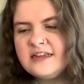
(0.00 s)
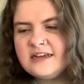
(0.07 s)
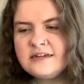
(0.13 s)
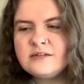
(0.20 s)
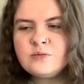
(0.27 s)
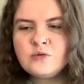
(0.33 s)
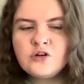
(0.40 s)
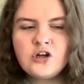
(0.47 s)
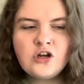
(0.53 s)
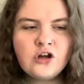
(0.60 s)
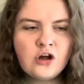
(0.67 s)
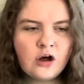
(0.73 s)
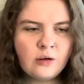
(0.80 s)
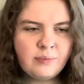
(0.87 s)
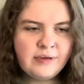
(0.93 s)
this would
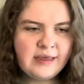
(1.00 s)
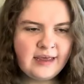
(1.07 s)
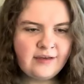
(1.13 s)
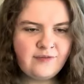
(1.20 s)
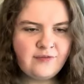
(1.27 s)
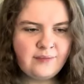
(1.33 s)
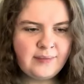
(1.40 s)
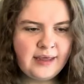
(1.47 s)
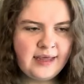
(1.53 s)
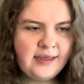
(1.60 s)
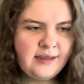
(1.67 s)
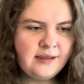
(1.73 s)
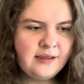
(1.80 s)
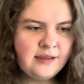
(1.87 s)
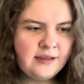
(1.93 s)
not be it for
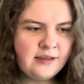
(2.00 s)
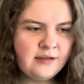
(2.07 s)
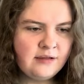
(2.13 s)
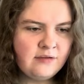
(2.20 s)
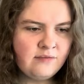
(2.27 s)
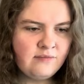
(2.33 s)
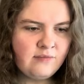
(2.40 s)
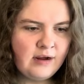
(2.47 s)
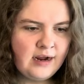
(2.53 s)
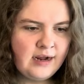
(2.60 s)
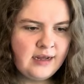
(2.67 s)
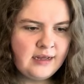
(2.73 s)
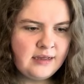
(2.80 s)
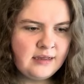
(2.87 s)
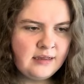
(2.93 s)
me,
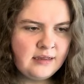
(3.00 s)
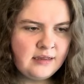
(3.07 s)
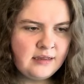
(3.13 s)
right?